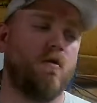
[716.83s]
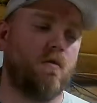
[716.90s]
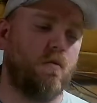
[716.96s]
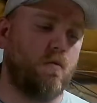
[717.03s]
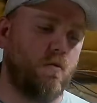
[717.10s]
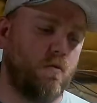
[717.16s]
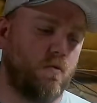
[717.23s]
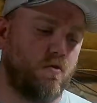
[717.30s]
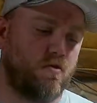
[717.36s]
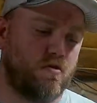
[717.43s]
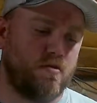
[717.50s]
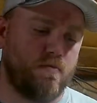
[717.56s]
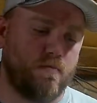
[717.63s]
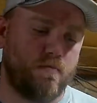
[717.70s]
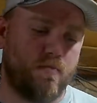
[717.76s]

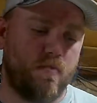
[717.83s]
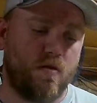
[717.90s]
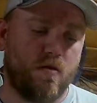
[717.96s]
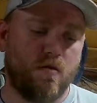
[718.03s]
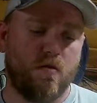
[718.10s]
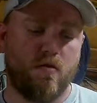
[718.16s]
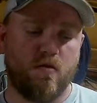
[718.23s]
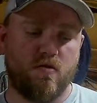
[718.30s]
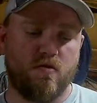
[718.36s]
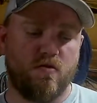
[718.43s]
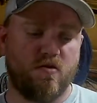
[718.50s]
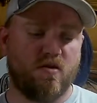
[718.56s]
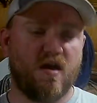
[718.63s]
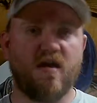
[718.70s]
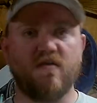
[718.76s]
or
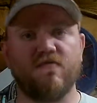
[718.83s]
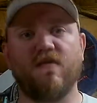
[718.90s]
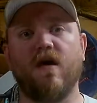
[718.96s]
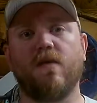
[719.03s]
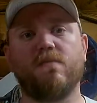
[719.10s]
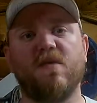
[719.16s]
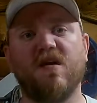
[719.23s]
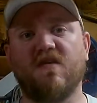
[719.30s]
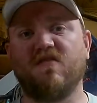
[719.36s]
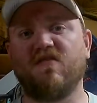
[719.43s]
you can't find big